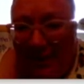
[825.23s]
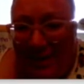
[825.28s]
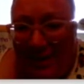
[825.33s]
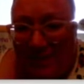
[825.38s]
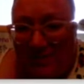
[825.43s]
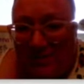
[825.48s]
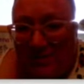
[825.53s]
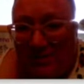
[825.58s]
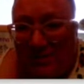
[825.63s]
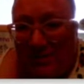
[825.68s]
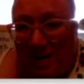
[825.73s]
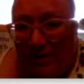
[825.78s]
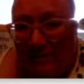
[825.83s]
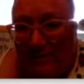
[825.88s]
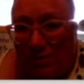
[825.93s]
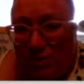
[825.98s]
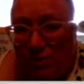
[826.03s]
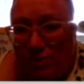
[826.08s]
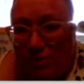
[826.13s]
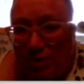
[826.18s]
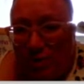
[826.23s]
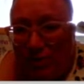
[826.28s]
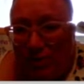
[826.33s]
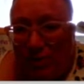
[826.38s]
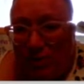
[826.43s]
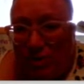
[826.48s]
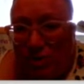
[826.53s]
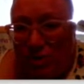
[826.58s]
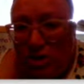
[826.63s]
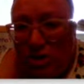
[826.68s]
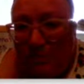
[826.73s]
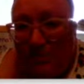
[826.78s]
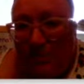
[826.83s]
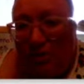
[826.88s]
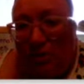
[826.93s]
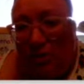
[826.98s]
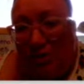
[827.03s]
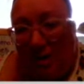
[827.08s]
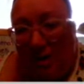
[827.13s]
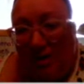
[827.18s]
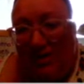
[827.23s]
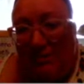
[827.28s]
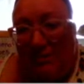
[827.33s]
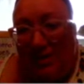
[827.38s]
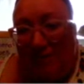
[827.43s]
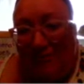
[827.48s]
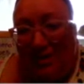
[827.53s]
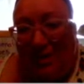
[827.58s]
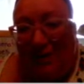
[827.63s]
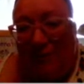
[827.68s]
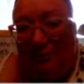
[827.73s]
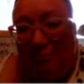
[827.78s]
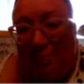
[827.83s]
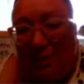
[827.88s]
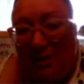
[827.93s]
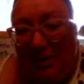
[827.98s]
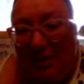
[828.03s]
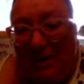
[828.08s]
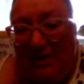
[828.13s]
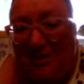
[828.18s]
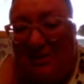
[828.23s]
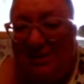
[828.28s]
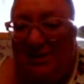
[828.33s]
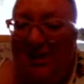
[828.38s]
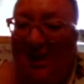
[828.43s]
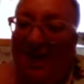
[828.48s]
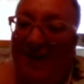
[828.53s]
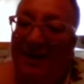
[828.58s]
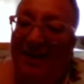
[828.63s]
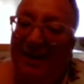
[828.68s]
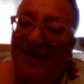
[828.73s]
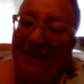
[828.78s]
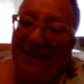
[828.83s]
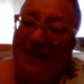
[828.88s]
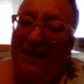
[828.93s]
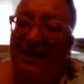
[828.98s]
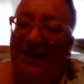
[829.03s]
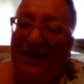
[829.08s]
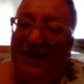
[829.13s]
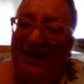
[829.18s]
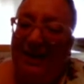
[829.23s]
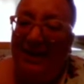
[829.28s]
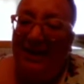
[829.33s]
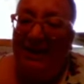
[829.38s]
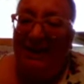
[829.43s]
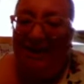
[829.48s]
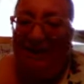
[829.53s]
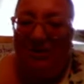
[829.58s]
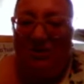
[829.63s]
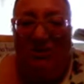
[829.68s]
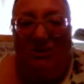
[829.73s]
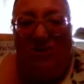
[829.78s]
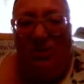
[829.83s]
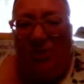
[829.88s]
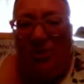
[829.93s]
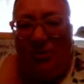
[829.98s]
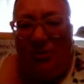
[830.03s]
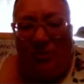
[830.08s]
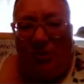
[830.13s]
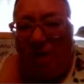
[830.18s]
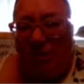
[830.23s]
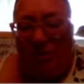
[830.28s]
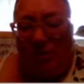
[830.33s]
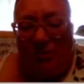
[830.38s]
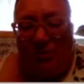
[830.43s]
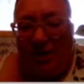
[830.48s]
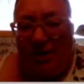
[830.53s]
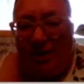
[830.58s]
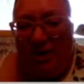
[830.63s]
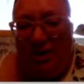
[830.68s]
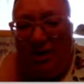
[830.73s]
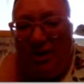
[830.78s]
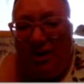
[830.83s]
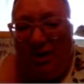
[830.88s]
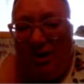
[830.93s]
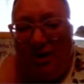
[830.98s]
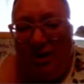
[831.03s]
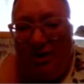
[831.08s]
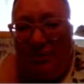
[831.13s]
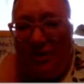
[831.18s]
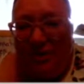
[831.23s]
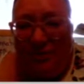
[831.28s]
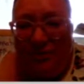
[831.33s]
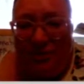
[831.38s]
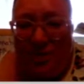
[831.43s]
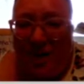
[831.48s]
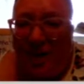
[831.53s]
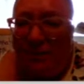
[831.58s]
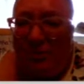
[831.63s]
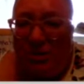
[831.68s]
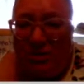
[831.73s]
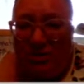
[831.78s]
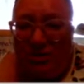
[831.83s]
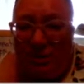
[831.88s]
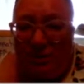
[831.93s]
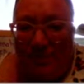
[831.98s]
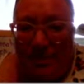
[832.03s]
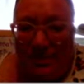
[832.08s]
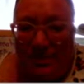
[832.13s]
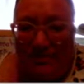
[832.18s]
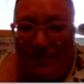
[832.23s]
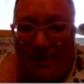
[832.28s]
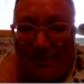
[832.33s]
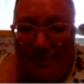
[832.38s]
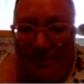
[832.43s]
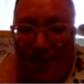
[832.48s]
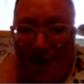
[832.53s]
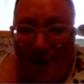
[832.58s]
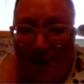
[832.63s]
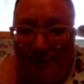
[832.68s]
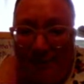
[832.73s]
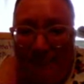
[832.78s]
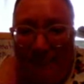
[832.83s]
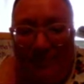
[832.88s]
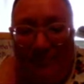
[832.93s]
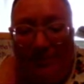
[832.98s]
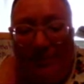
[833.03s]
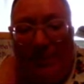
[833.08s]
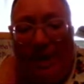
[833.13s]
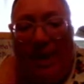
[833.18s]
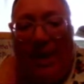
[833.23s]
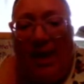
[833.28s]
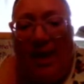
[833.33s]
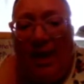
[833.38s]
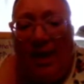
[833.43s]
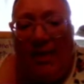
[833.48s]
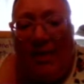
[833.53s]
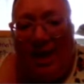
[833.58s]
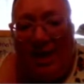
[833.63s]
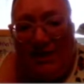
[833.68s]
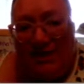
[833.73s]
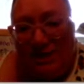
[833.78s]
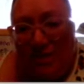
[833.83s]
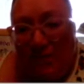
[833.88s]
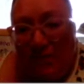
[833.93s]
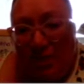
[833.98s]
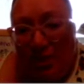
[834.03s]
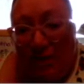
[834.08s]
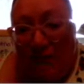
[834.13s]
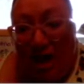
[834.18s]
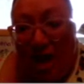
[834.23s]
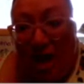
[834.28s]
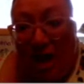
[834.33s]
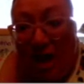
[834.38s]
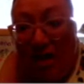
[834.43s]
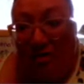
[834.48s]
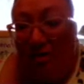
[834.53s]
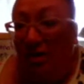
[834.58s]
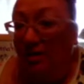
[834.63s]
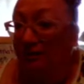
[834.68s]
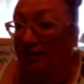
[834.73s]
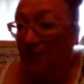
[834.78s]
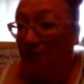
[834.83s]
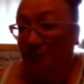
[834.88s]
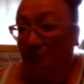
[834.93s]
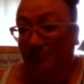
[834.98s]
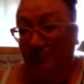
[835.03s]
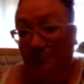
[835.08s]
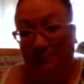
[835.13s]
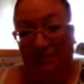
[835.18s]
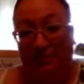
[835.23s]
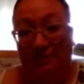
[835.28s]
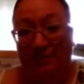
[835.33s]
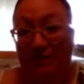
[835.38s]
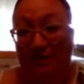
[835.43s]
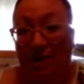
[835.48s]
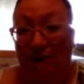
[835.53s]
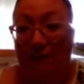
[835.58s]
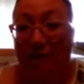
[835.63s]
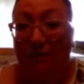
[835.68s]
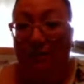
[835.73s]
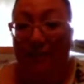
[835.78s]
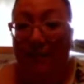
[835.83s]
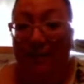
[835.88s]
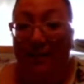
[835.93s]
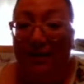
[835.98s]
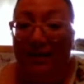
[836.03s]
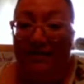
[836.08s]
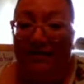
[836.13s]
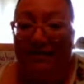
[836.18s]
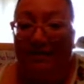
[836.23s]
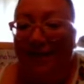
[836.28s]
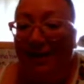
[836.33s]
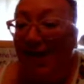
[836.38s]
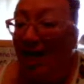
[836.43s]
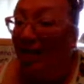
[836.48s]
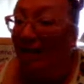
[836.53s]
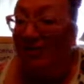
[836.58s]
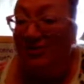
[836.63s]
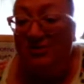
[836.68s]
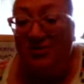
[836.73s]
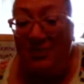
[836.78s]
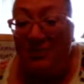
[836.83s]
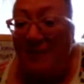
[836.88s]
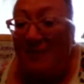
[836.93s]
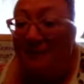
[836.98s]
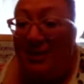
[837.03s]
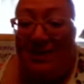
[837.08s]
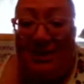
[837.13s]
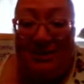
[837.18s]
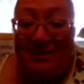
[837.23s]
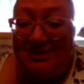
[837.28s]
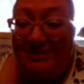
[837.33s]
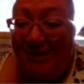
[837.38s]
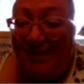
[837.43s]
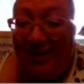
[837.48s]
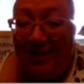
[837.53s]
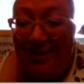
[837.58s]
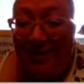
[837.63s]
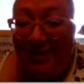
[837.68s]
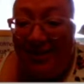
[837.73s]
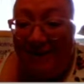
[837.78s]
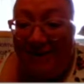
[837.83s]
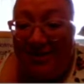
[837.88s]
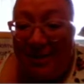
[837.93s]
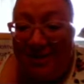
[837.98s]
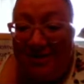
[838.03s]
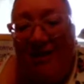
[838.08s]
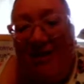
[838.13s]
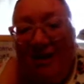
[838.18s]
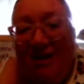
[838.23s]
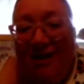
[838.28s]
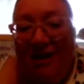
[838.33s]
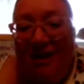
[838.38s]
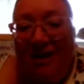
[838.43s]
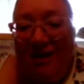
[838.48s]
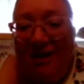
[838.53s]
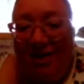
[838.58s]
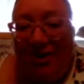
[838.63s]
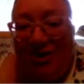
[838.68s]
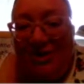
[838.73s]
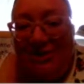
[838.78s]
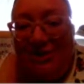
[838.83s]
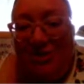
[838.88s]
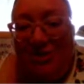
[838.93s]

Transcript: stops soil erosion, but it crowds out native plants. And I don't know if I can write a good argument for that one, so I'm going to skip that. Next up, we have olives. Yum. Olives on my pizza. Gotta love it. All right, so